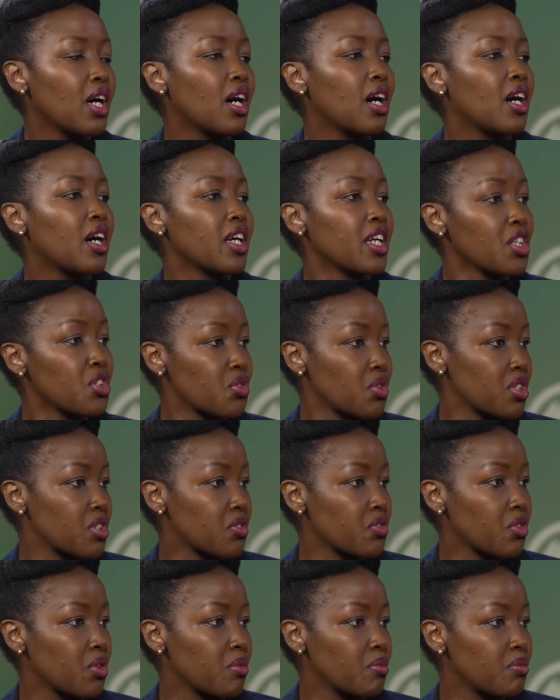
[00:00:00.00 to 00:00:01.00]
uh,
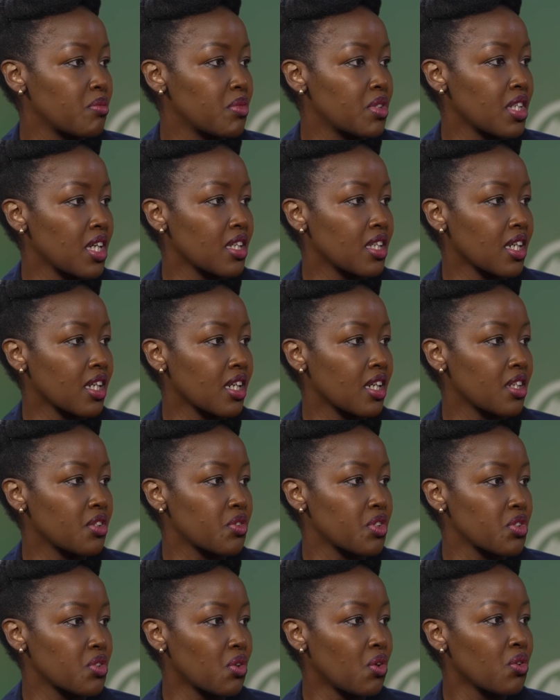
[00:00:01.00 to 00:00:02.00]
interest from the other
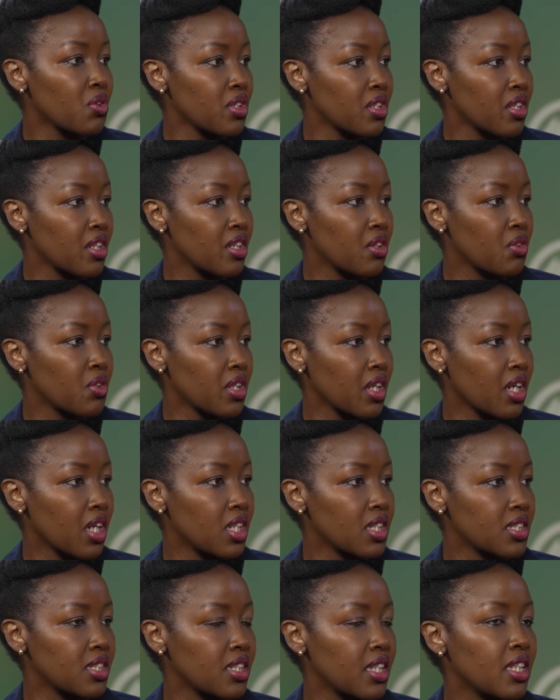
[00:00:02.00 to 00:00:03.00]
countries on the on the
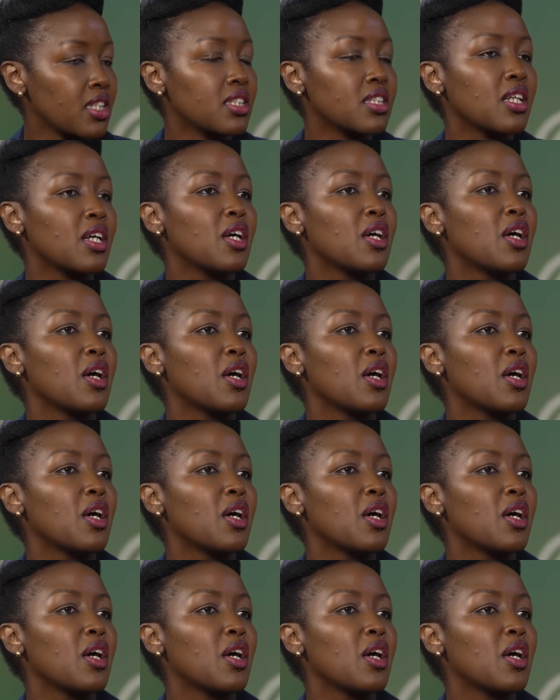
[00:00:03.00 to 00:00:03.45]
continent.